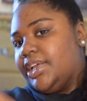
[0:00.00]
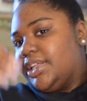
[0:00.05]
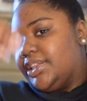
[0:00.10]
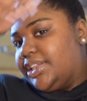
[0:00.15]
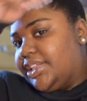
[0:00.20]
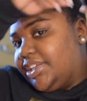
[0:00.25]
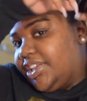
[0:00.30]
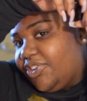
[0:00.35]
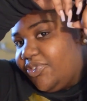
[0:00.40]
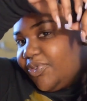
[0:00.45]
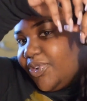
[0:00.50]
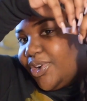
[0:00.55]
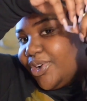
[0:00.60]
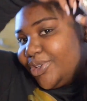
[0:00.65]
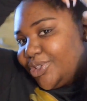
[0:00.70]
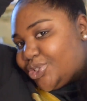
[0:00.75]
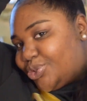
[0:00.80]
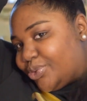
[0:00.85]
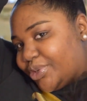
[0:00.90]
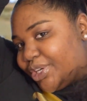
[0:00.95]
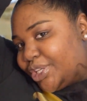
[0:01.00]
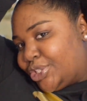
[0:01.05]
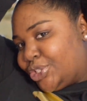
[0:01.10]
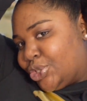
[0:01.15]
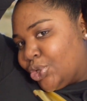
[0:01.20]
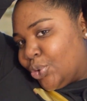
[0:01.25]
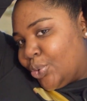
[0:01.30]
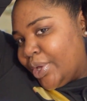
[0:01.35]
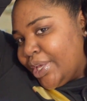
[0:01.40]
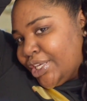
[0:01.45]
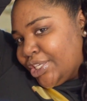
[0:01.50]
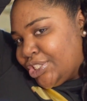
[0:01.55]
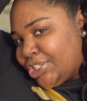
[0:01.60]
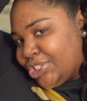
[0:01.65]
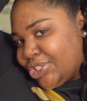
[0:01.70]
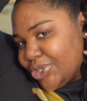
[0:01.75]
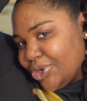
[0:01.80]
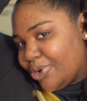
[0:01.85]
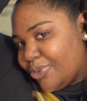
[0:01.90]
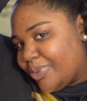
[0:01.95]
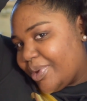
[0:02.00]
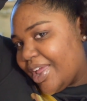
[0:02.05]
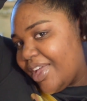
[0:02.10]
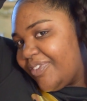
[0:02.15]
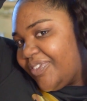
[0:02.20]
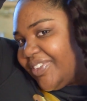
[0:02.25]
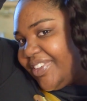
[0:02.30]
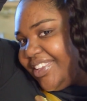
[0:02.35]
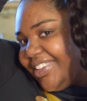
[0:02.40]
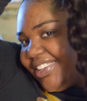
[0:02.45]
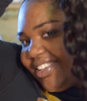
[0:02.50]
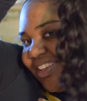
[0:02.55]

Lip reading: Looking real 22-ish or whatever.